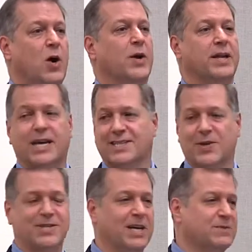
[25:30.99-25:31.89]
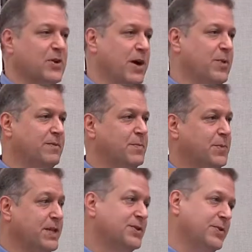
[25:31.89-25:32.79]
Okay, last question. I'm sorry, but
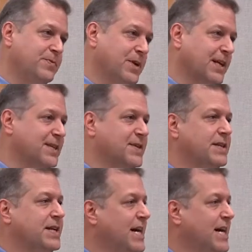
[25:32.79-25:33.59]
please do, like I said,